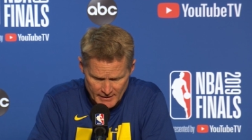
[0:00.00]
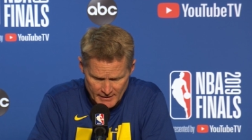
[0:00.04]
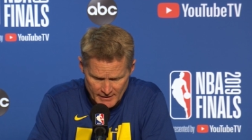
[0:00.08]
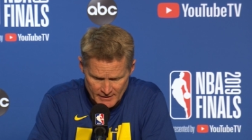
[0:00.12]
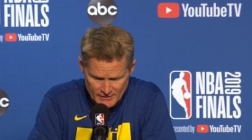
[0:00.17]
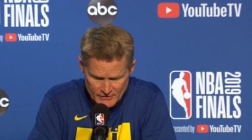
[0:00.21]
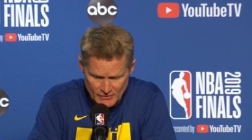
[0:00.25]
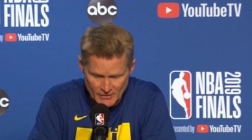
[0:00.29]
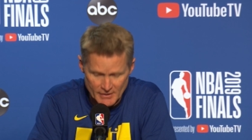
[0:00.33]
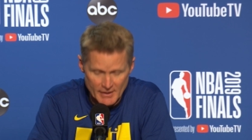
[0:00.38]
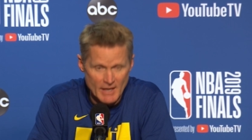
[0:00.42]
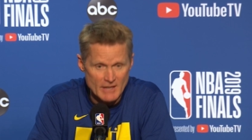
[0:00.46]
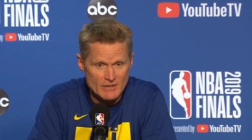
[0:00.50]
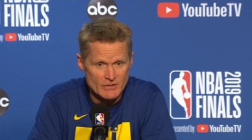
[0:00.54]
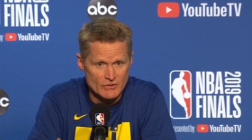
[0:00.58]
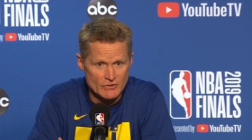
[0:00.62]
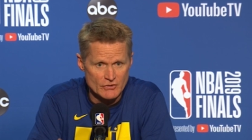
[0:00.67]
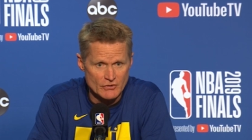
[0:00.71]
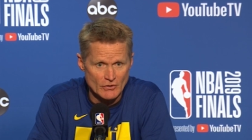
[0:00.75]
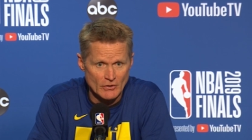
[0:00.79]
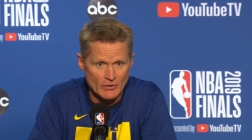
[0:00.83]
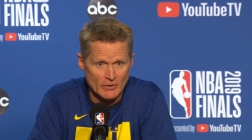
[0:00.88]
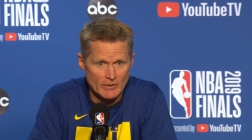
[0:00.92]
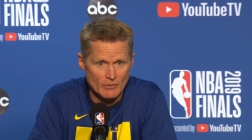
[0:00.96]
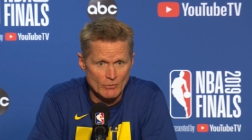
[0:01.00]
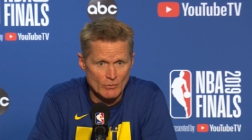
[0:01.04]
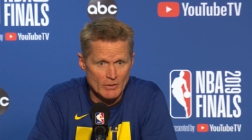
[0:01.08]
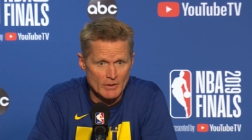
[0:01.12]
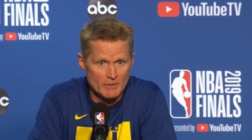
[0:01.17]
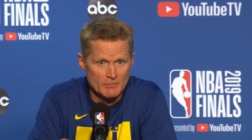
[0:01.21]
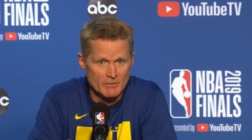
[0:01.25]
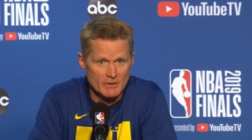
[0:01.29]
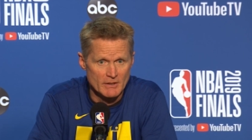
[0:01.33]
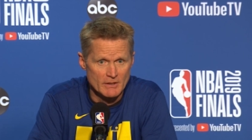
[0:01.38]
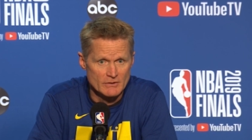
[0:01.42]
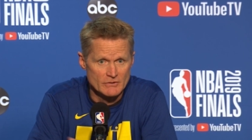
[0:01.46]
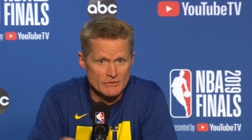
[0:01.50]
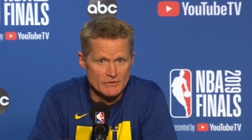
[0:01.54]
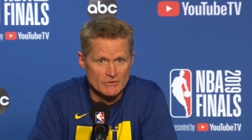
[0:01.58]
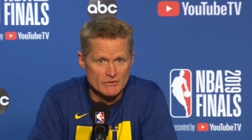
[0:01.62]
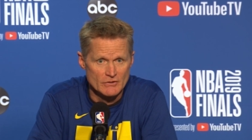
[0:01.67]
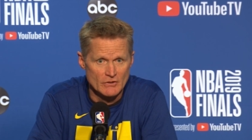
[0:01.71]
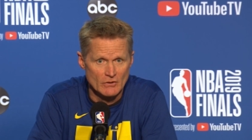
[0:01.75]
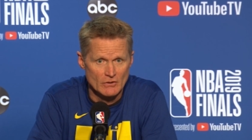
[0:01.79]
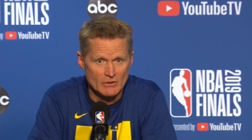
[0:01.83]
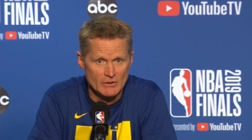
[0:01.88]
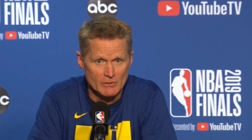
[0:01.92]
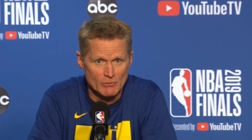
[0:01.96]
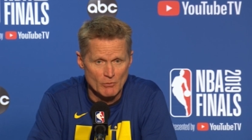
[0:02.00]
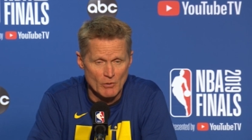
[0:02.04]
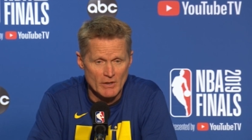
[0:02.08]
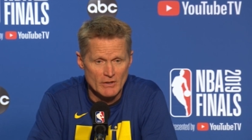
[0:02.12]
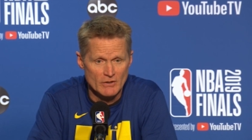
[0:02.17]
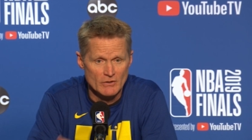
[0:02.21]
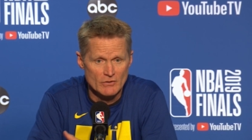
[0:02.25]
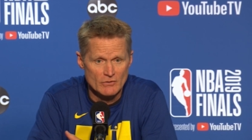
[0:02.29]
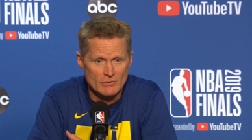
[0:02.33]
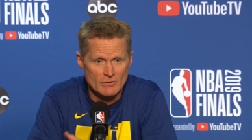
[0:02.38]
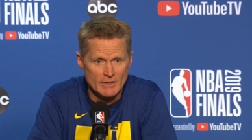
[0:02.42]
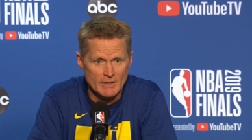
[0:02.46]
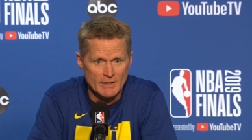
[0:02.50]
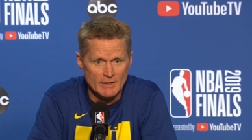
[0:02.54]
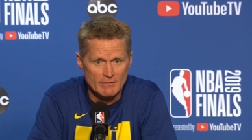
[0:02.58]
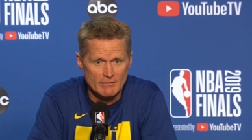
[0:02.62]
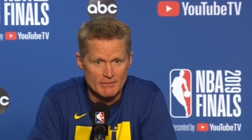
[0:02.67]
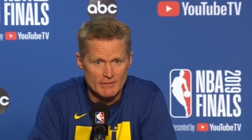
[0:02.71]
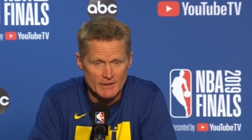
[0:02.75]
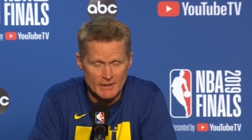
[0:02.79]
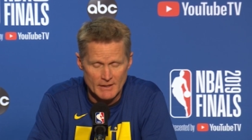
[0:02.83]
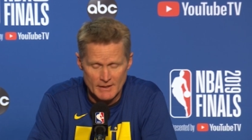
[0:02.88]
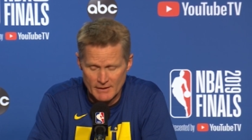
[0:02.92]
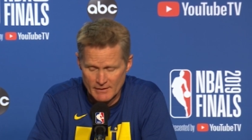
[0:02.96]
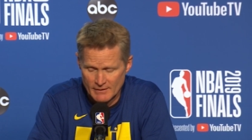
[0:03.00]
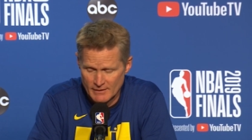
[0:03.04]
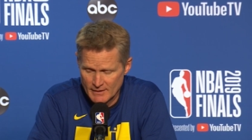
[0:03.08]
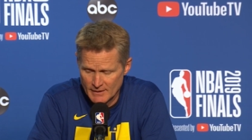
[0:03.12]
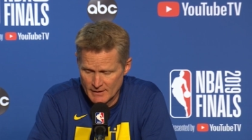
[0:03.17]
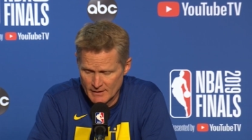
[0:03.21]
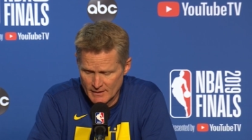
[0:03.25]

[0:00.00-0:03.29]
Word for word: and it's a necessary one because it's the only way you can uh,